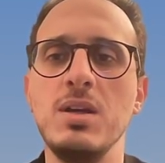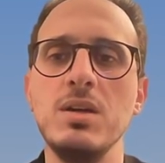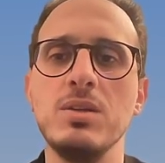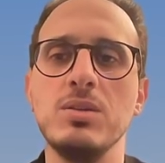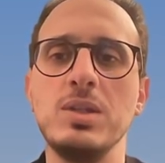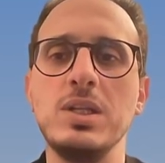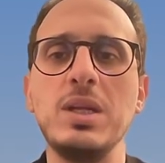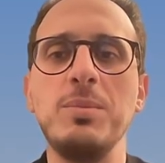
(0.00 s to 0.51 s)

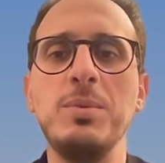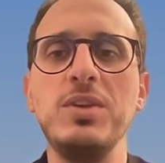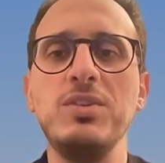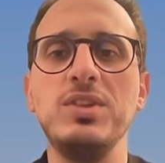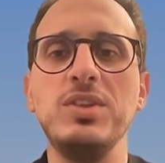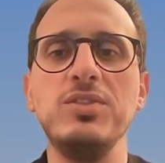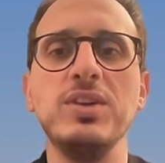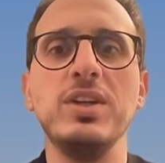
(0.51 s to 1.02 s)
Database
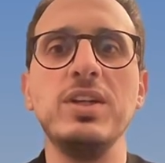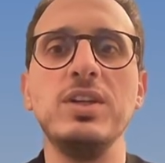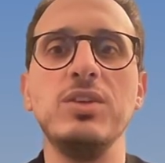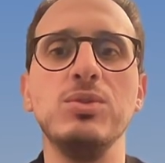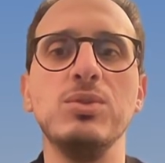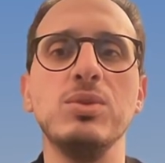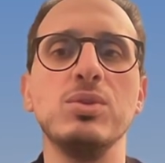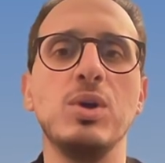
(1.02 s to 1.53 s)
design is
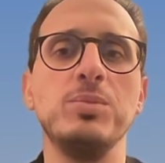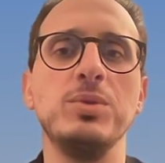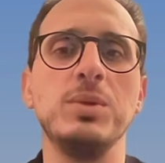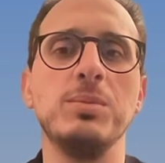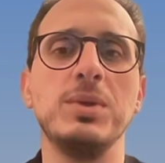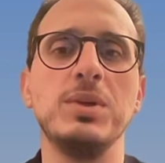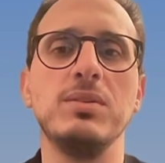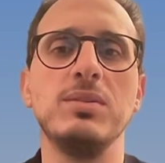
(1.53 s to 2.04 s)
not
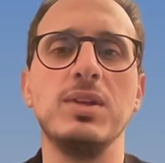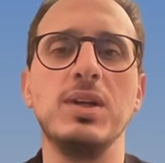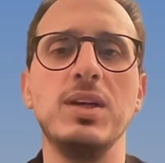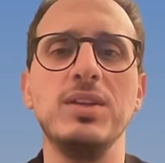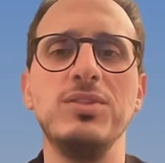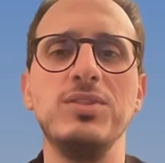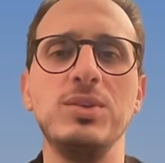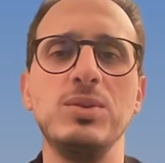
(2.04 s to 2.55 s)
optimal
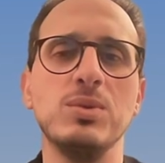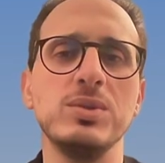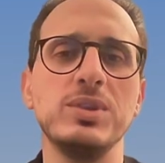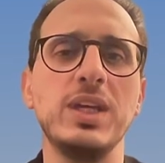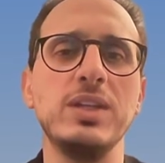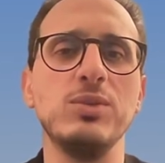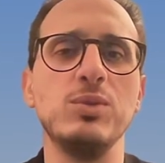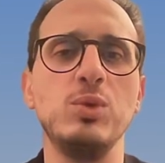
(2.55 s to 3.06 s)
as it
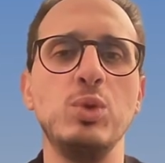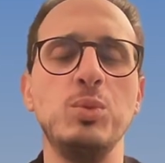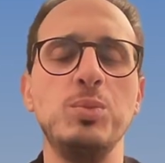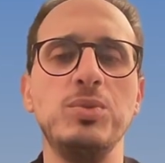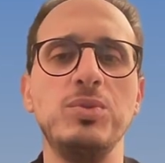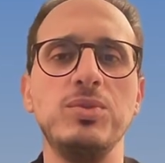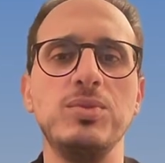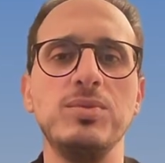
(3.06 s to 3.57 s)
contains
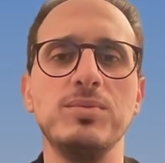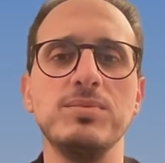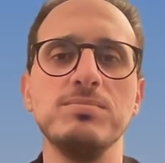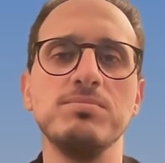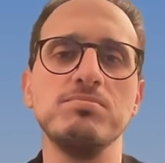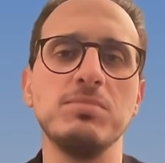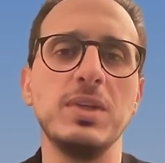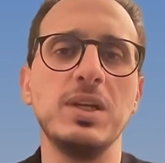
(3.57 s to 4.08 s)
loops,
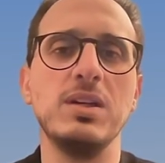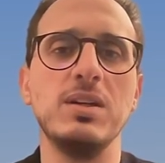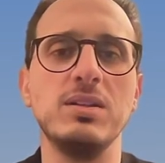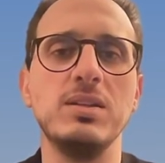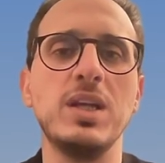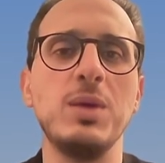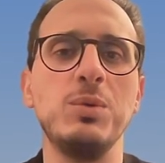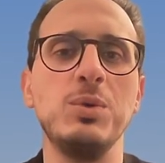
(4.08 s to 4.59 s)

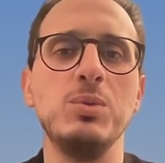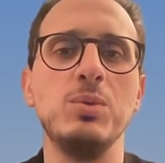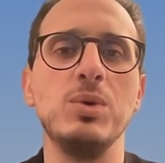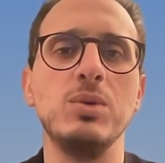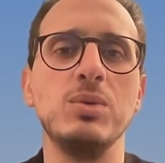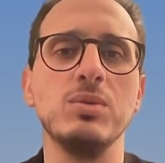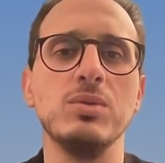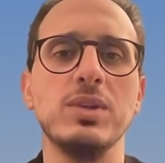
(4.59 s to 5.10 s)
and I will
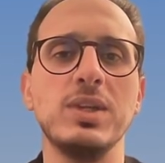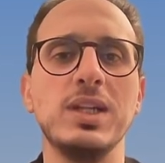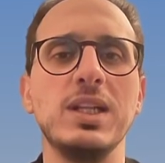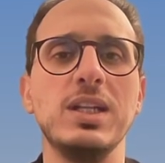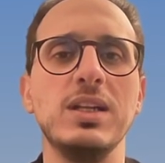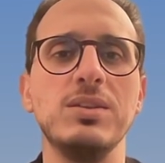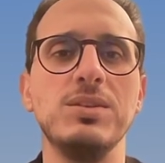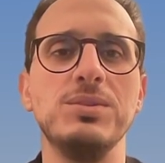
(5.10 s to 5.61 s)
work on that
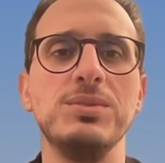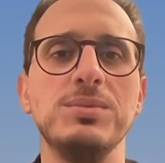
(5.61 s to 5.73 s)
later.